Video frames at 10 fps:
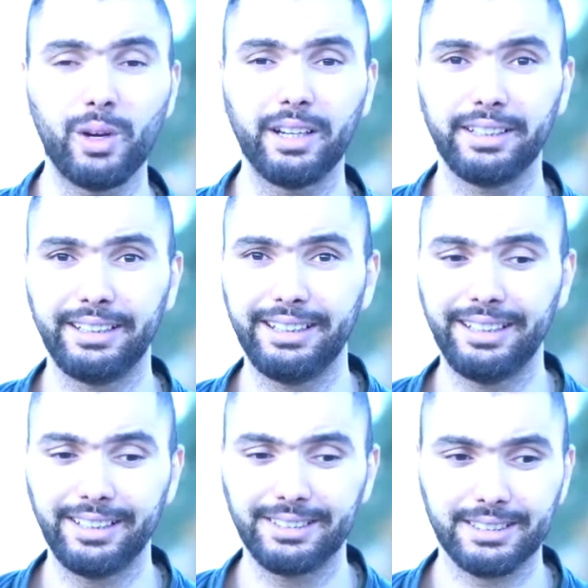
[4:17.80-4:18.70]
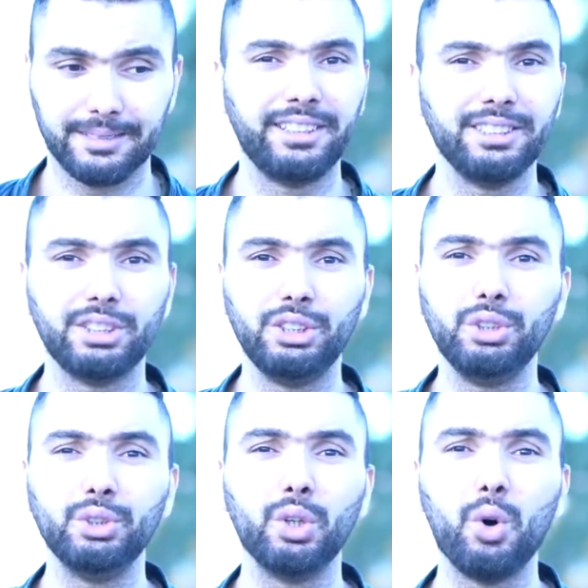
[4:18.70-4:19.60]
one is there is
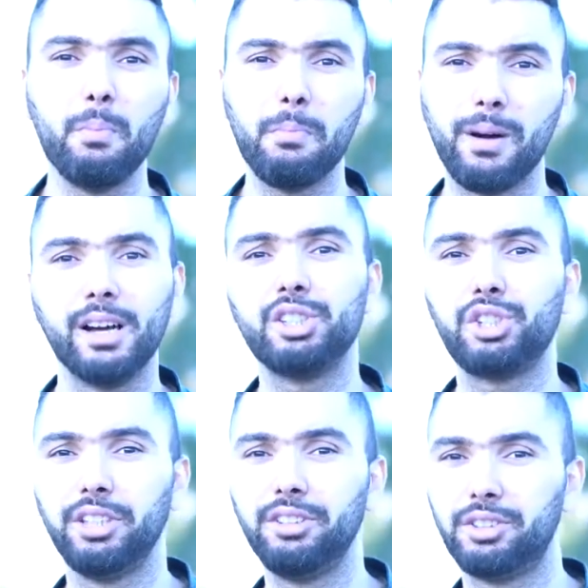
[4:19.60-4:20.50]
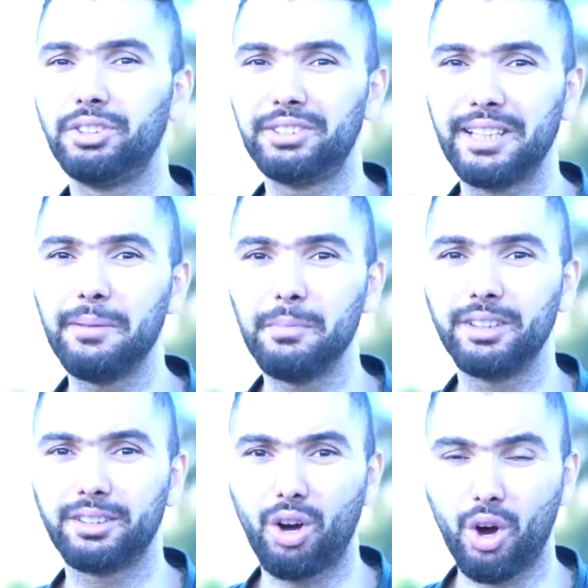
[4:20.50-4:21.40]
no much
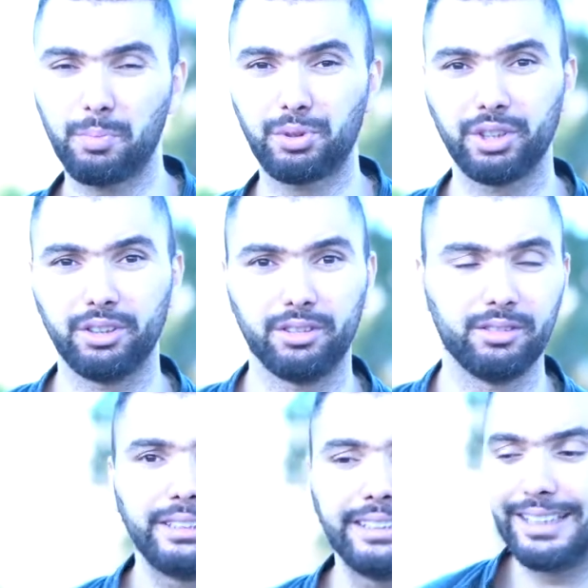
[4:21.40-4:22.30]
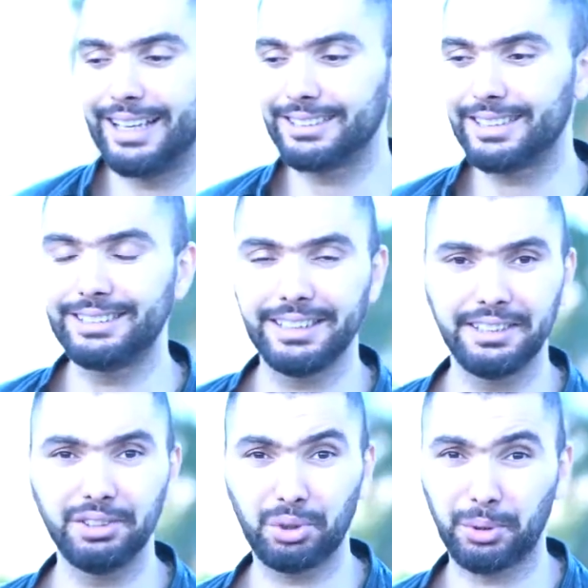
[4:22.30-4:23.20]
entertainment option. See, as I said,
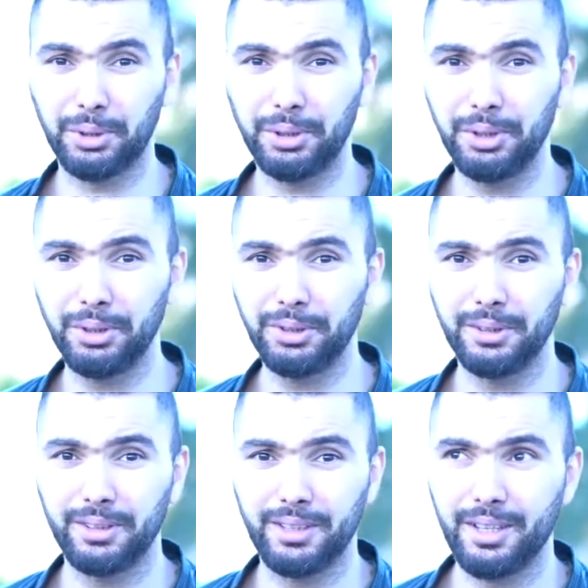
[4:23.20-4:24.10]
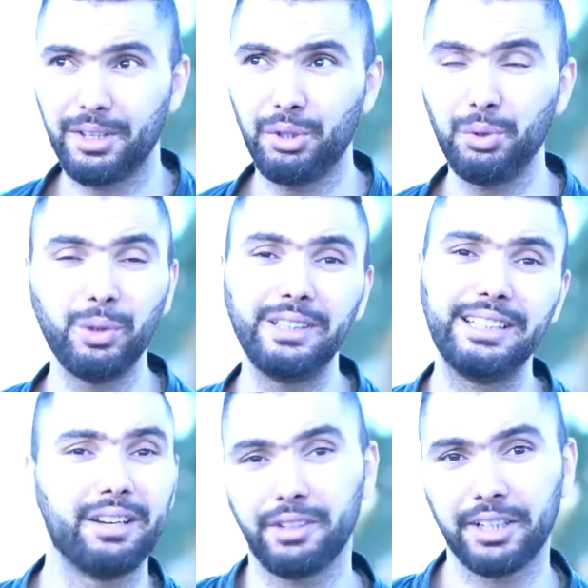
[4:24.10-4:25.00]
in Toronto, you will
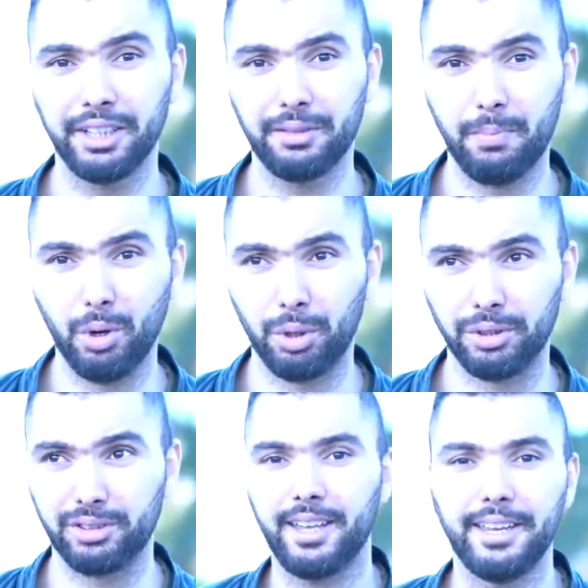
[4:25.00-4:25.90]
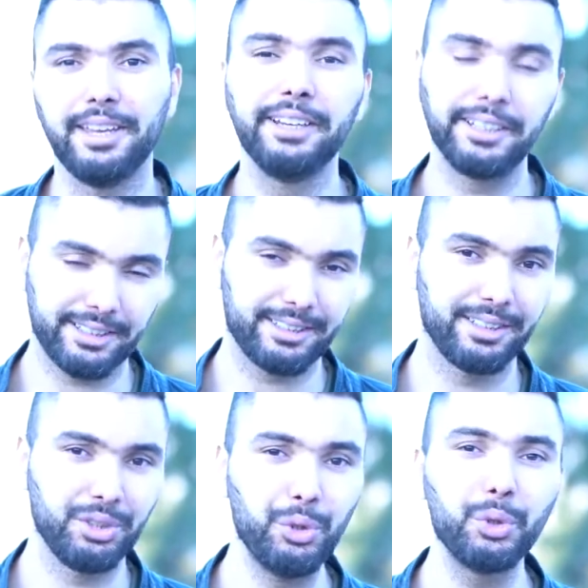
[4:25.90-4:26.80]
never get bored. Here,
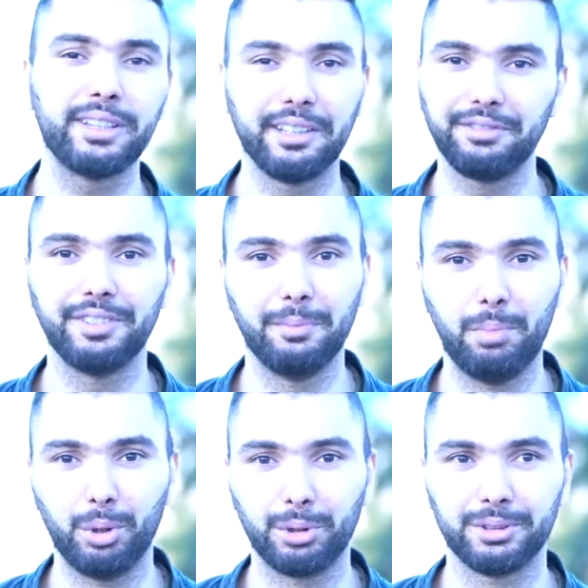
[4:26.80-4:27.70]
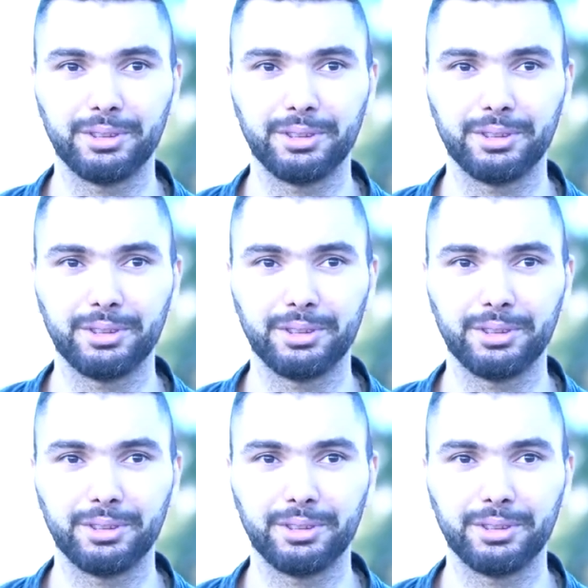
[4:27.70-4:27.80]
you can feel bored,